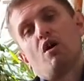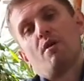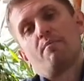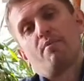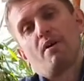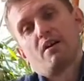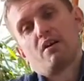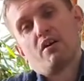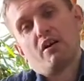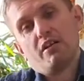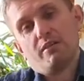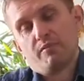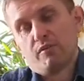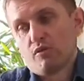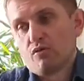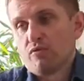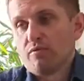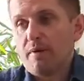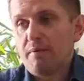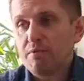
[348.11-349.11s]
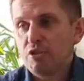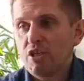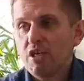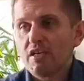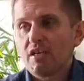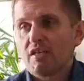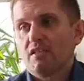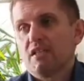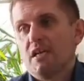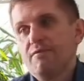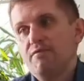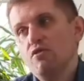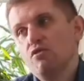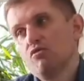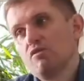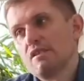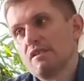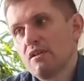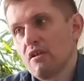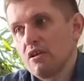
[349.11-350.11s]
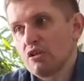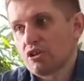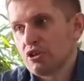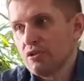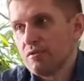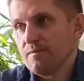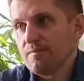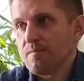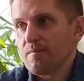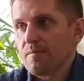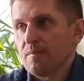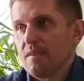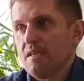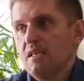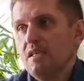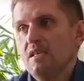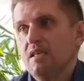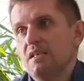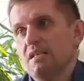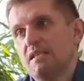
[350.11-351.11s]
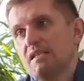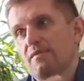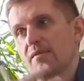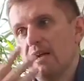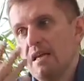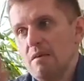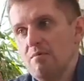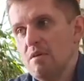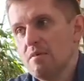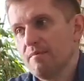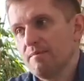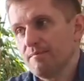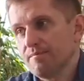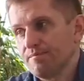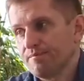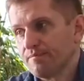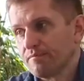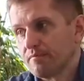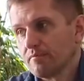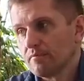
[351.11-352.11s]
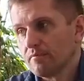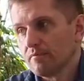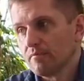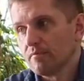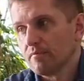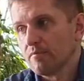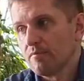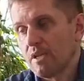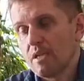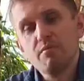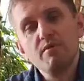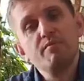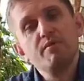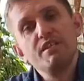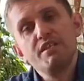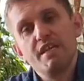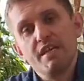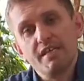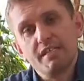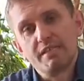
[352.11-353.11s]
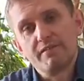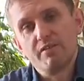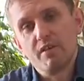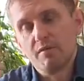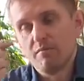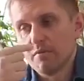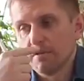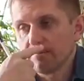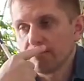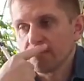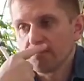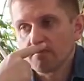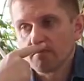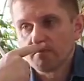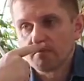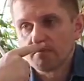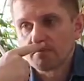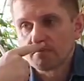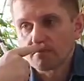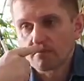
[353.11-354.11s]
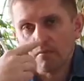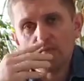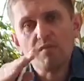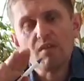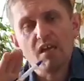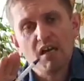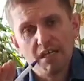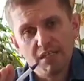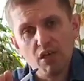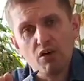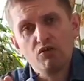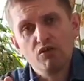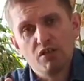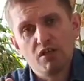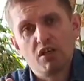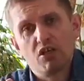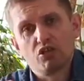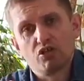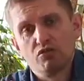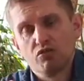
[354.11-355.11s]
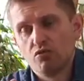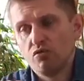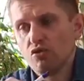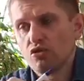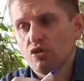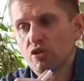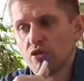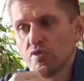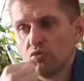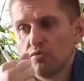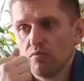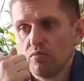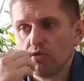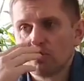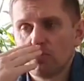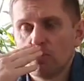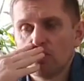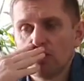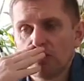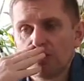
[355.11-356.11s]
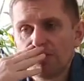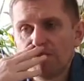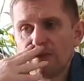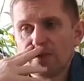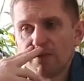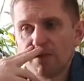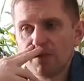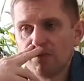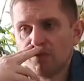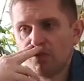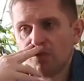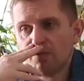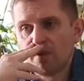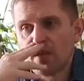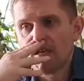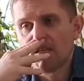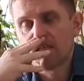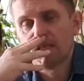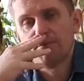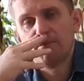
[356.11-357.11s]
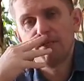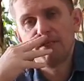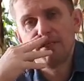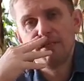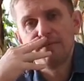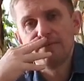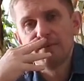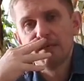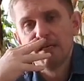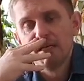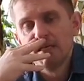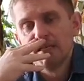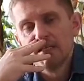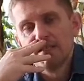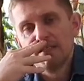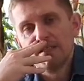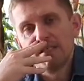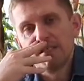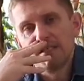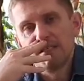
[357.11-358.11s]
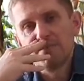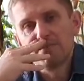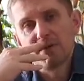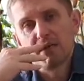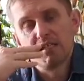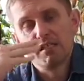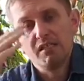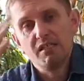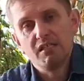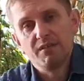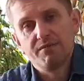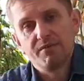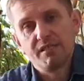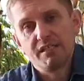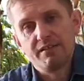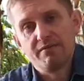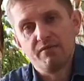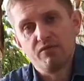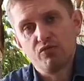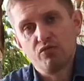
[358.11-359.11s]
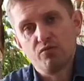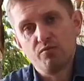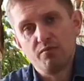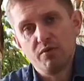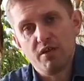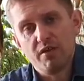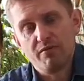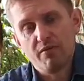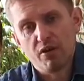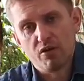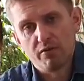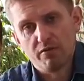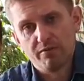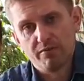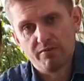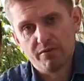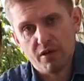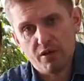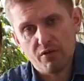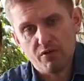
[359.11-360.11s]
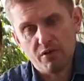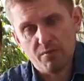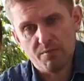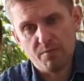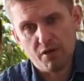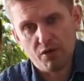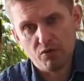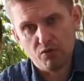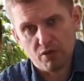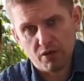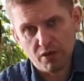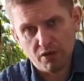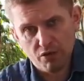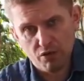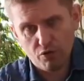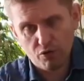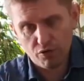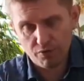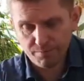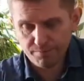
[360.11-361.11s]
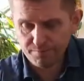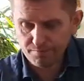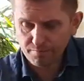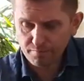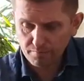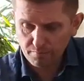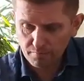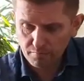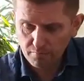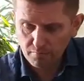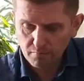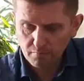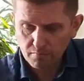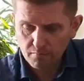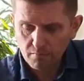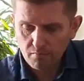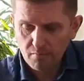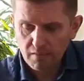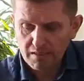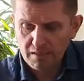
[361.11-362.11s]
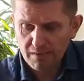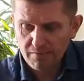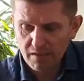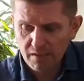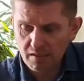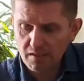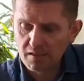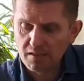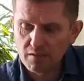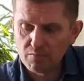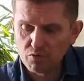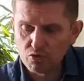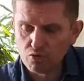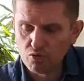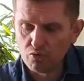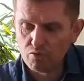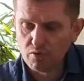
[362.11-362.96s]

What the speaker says: Regularity will be in order of 5–10% if all over the world in area of 1.5–3. It is connected with that at us. It is absolutely destroyed medicine as science and manufacture of medicines.